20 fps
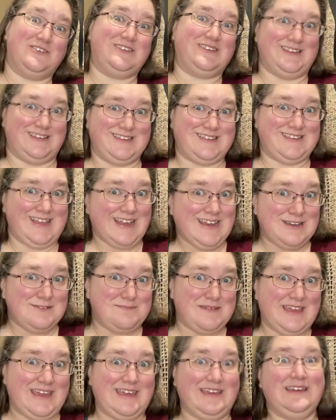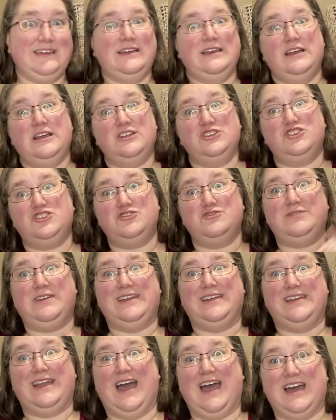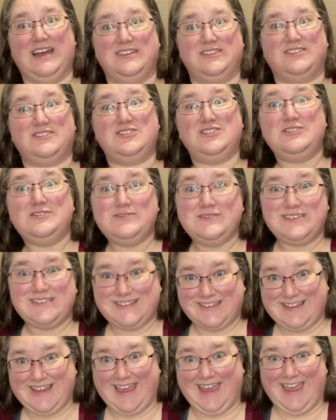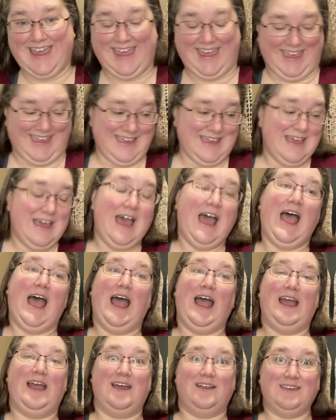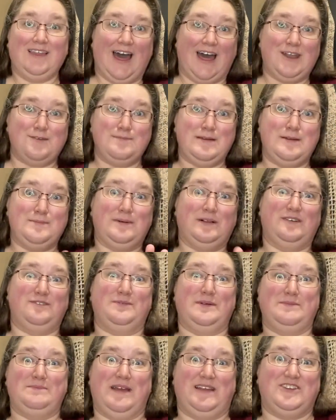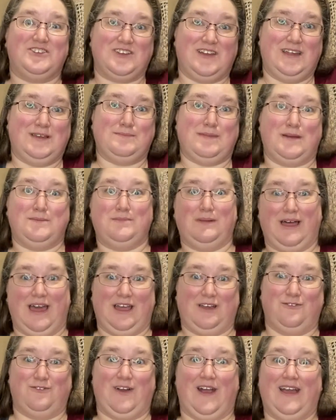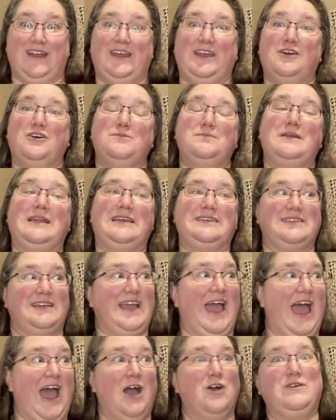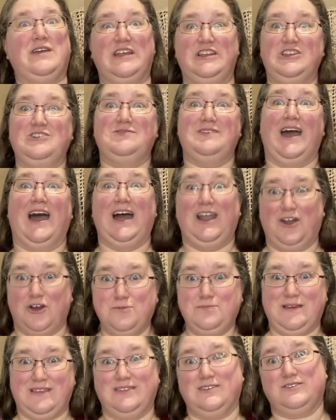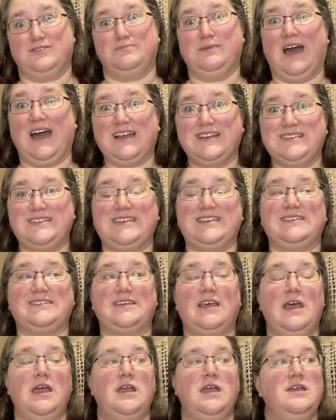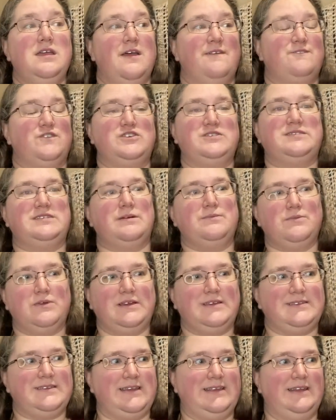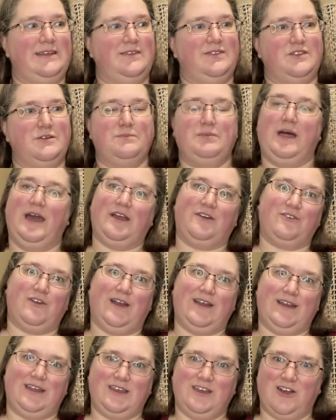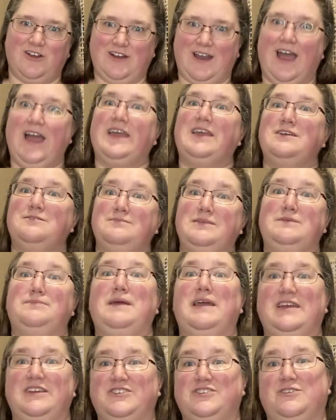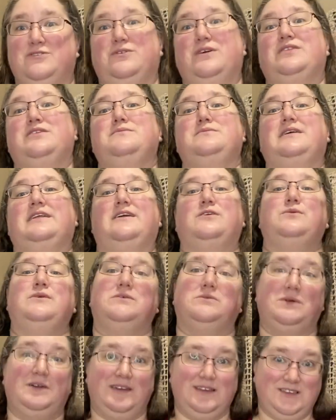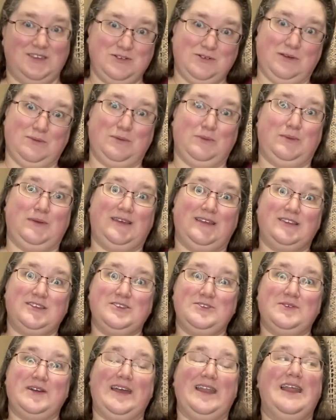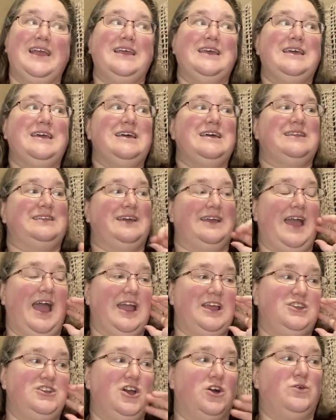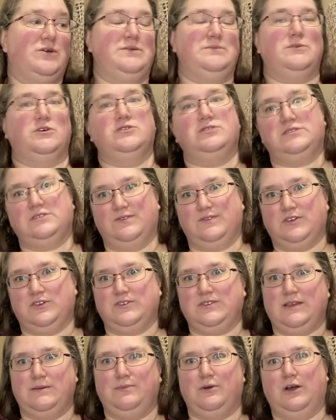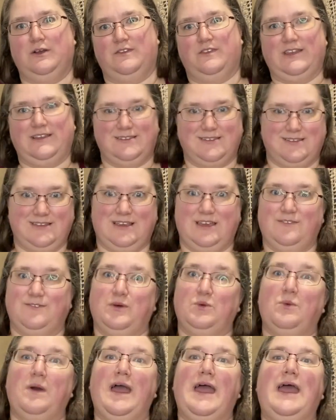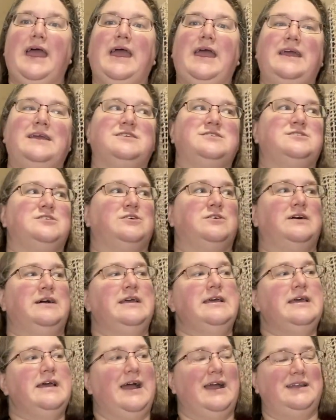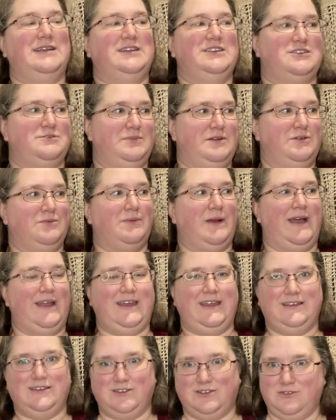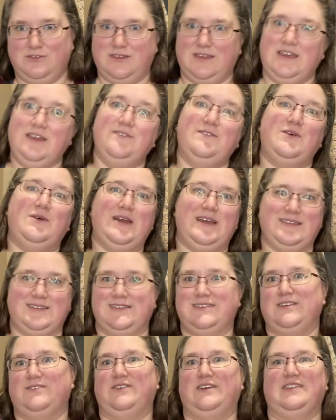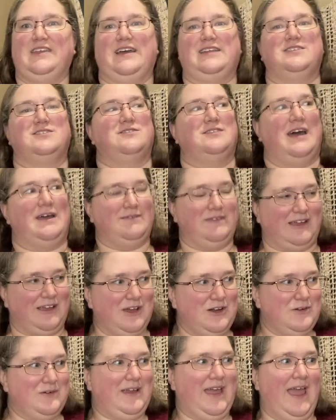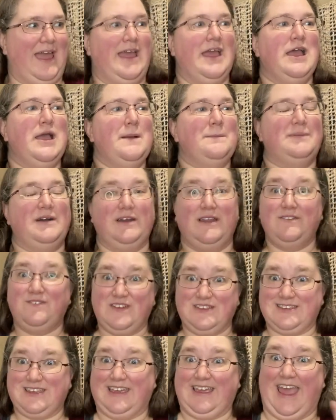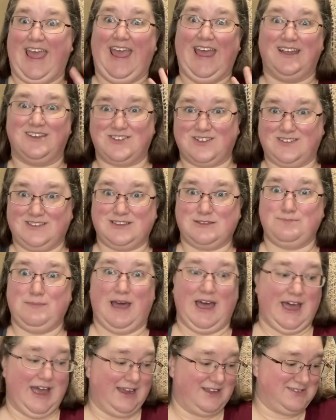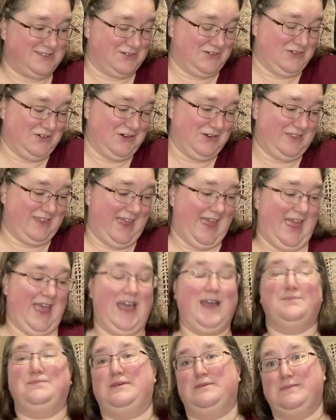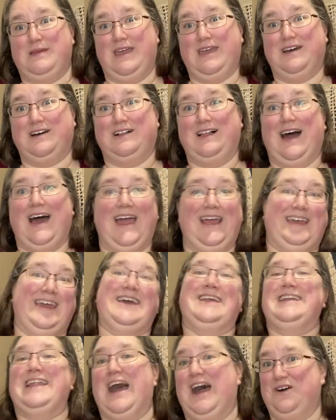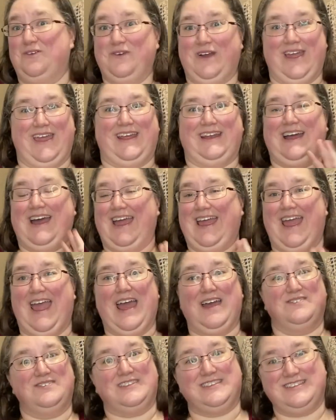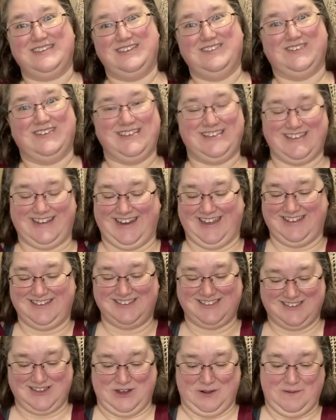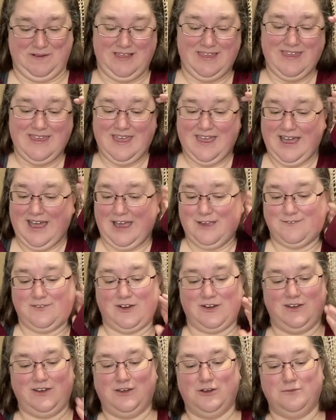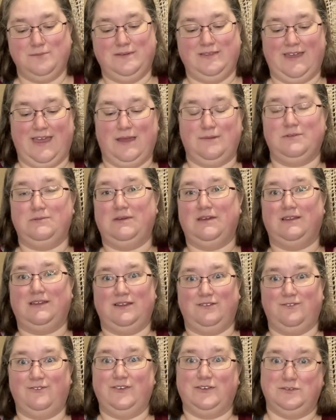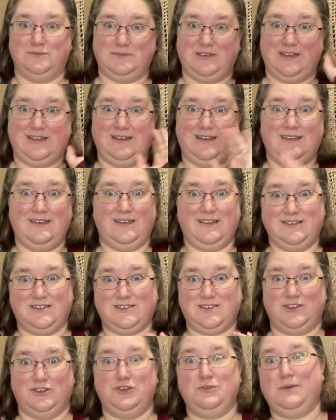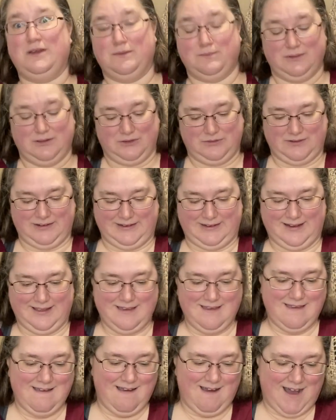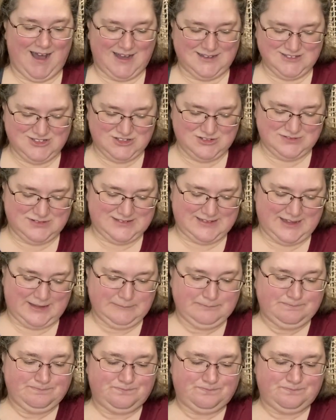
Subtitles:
did send me, tune in on Tuesday. A lot of people have been mentioning my Black Friday openings. Like, how can you not open those boxes? For some reason, the Black Friday yarn, I can be patient with and be like, we will get to it when we get to it. Like, I know in most of those I bought things to give away, so I need to be ready to do the giveaways and stuff like that. So I'm like, okay. But if it's like Angela's box or the Happy Mail, I cannot wait. I have to see what's in it. So I've already opened the Happy Mail and filmed it. It's going to be uploaded on Tuesday.